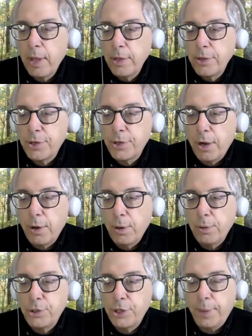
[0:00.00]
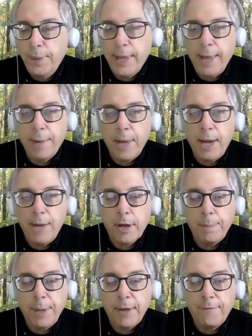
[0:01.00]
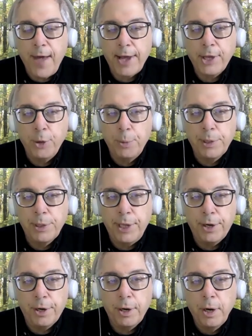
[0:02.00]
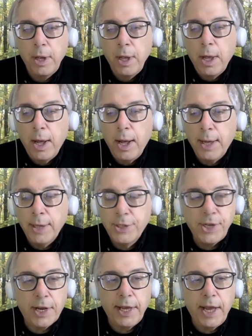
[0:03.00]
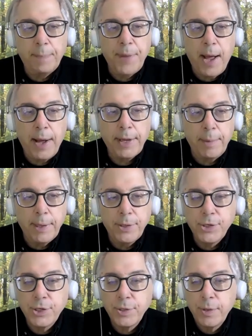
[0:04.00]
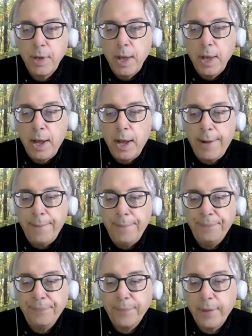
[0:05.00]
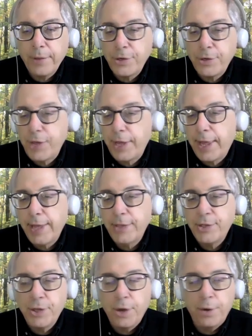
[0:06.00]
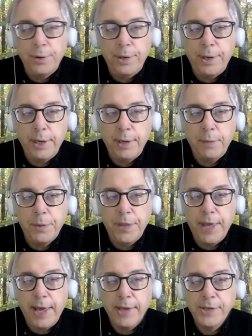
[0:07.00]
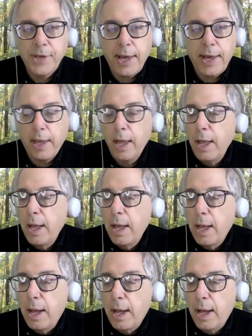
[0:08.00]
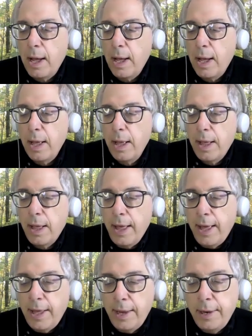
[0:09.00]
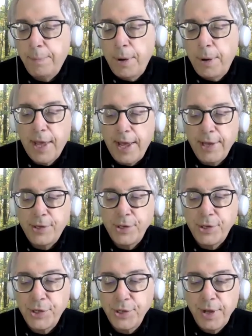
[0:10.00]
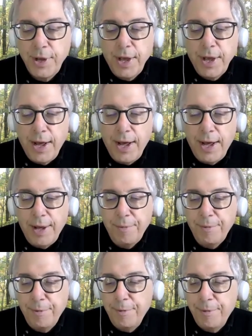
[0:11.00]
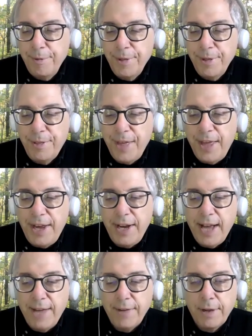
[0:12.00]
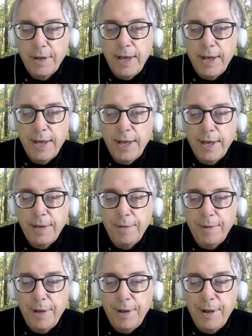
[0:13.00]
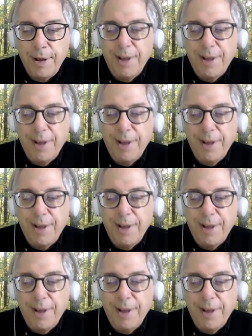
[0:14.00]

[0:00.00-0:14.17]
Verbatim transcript: So she became kind of like a big vacuum cleaner, uh, sucking up documents, um, just like Ed Snowden did with the NSA. Uh, and in both cases, uh, they didn't have a, a,